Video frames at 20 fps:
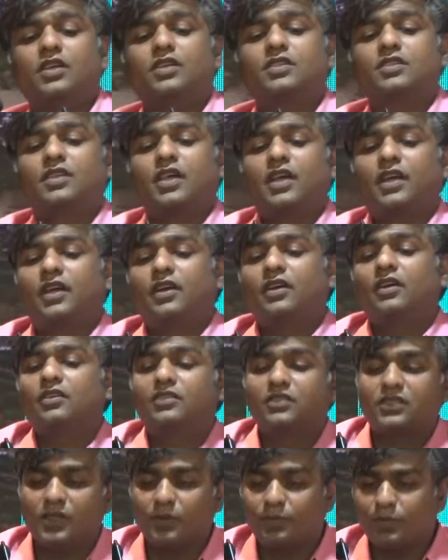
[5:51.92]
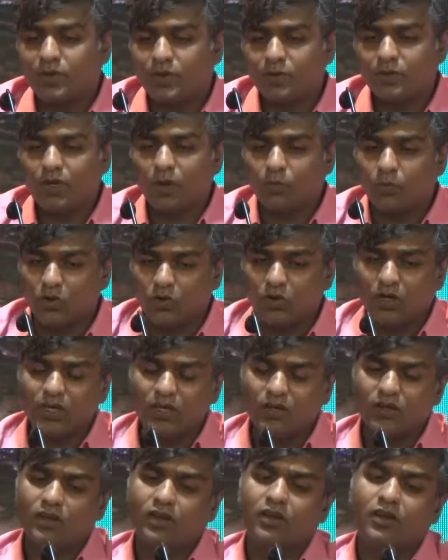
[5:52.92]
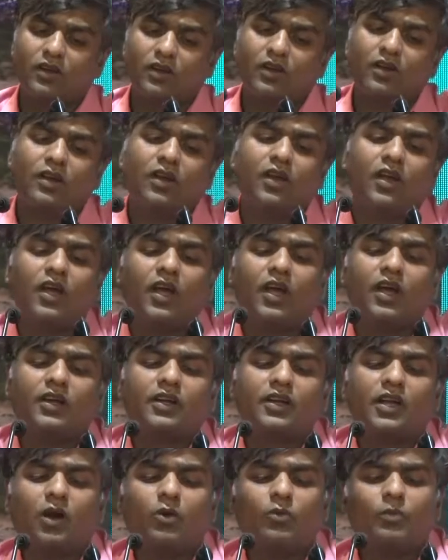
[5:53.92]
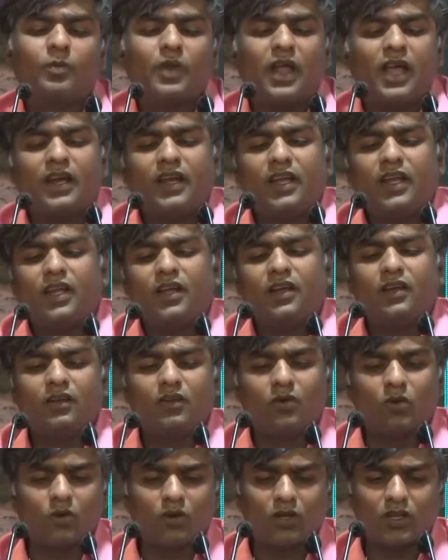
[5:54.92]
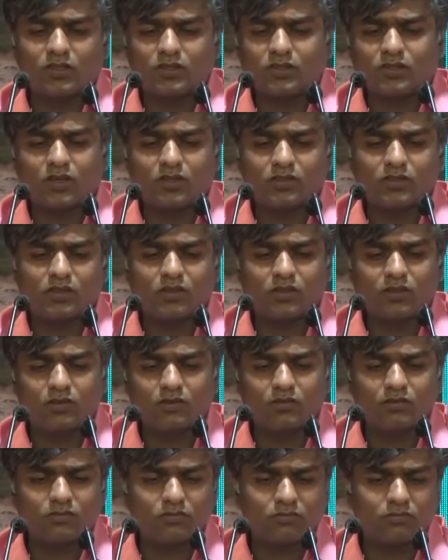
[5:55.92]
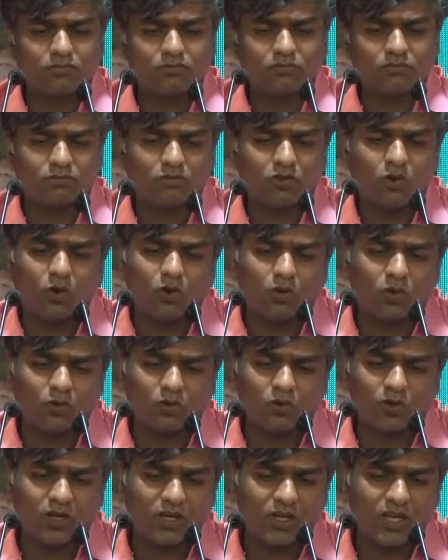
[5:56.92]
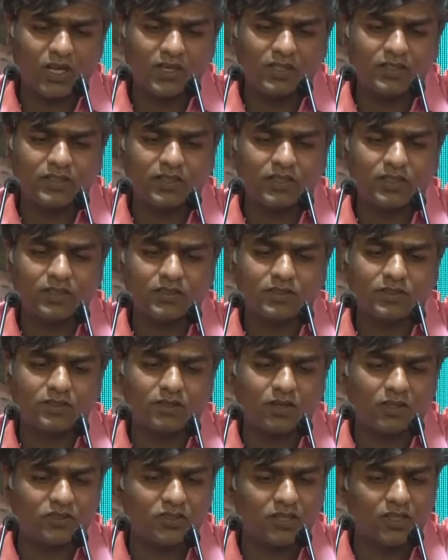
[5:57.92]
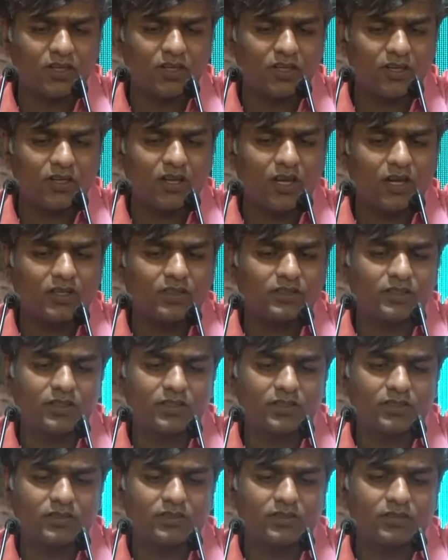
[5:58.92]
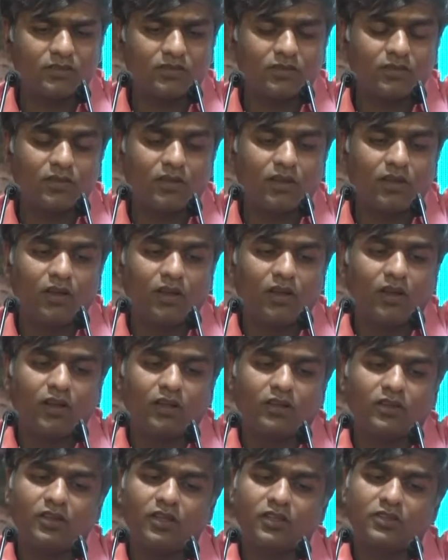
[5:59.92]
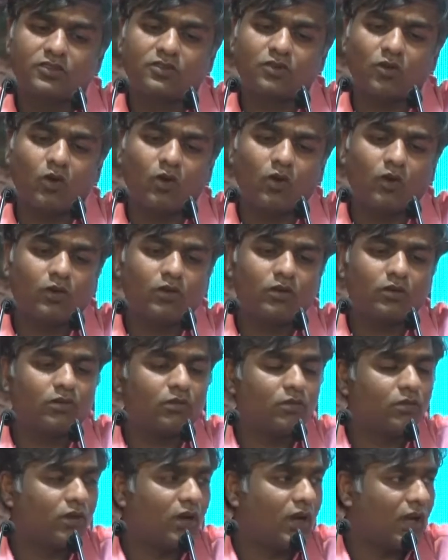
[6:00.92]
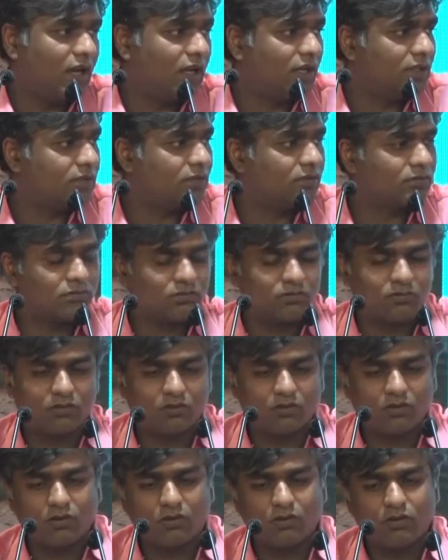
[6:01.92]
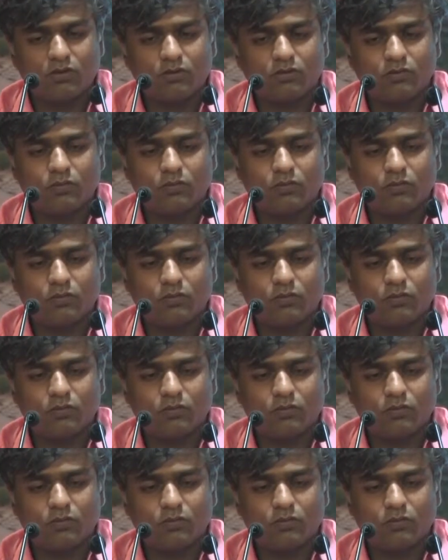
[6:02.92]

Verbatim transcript: Second, CPWD, town planning, road construction, contour analysis, structural analysis, this all as uh,